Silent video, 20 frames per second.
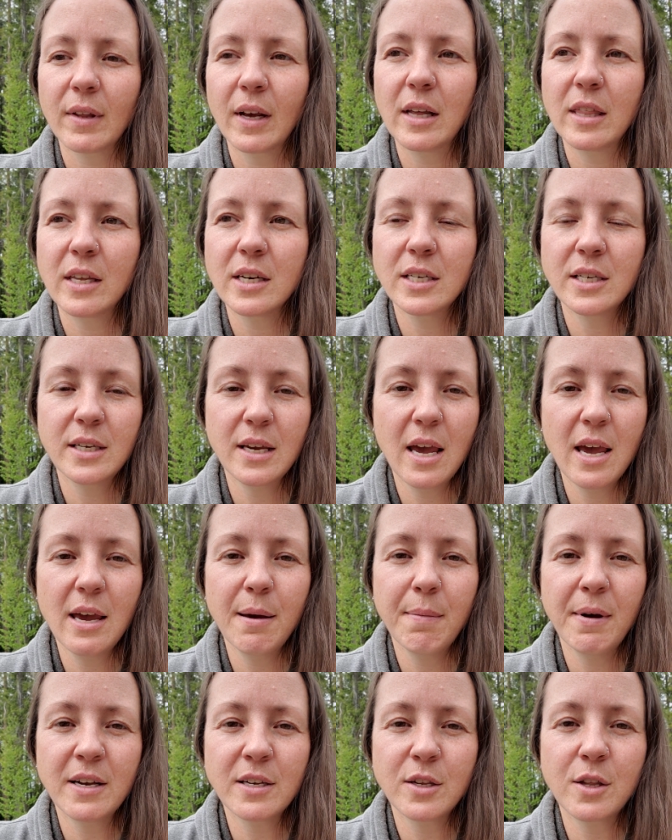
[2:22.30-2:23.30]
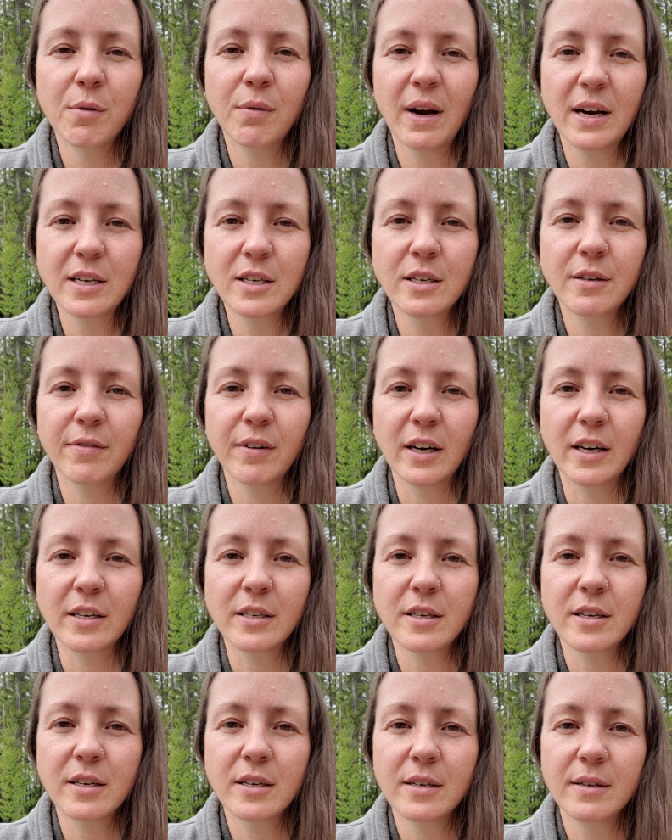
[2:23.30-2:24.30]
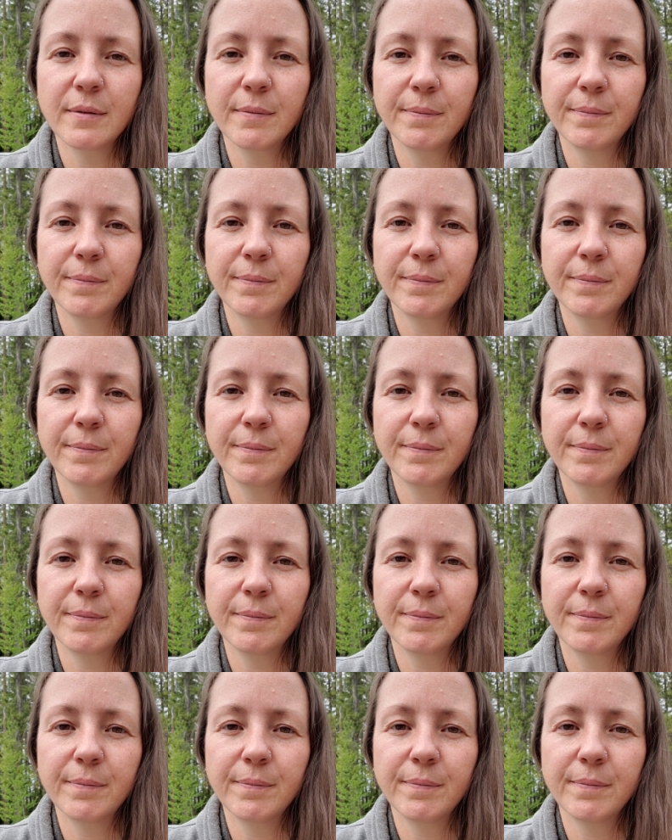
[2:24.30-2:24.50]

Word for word: the same as the rest of us.